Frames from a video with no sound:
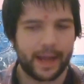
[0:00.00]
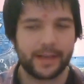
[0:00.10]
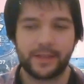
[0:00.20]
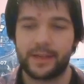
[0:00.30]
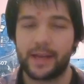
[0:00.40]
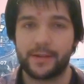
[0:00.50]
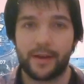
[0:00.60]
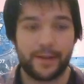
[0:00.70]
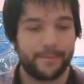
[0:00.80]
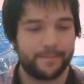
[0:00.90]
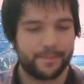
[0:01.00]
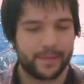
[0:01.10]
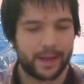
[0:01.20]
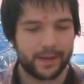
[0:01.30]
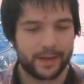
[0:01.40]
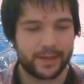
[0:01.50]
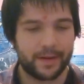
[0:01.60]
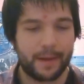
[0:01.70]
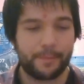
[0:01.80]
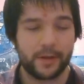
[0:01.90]
that actually tastes good.
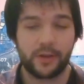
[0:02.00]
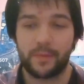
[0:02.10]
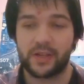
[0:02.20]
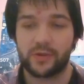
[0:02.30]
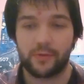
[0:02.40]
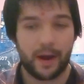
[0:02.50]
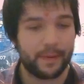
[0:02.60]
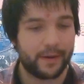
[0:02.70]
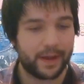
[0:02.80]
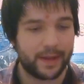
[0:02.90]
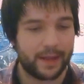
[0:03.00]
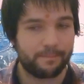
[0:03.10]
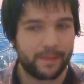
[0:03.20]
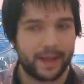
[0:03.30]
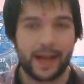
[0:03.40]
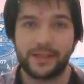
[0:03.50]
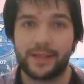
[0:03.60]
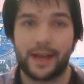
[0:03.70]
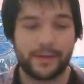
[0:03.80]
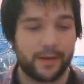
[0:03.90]
Considering I put too much strawberry in it, it
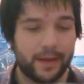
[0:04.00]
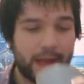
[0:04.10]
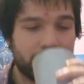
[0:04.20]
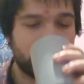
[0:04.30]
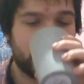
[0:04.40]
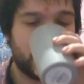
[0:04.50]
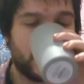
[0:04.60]
actually tastes good, actually.